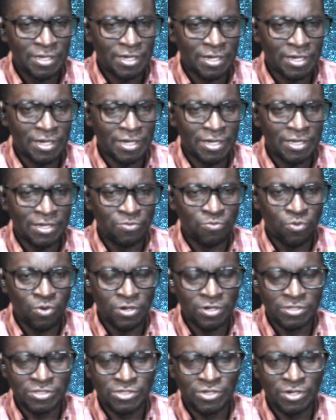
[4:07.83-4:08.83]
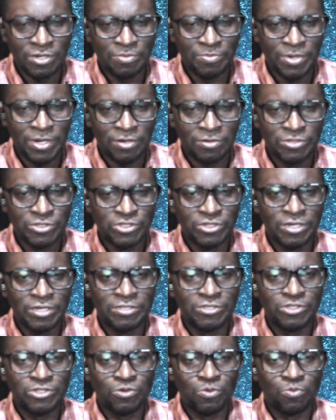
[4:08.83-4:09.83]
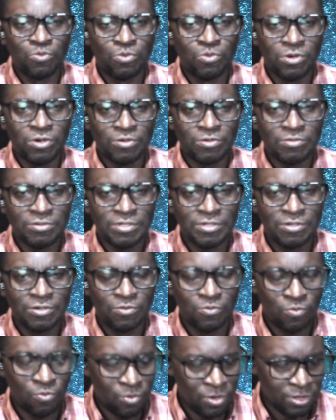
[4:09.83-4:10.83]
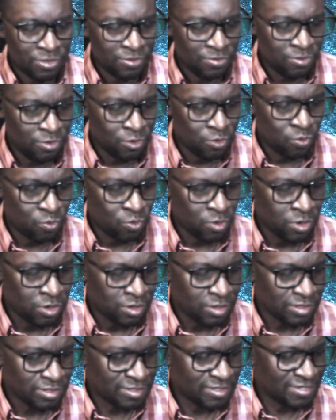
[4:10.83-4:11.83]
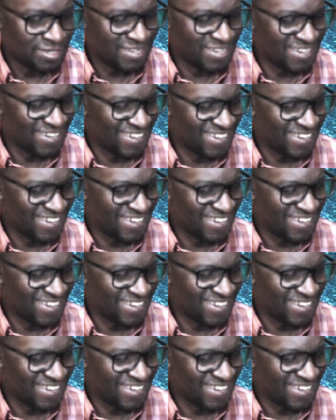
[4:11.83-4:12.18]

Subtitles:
I want to talk about change your world with your words.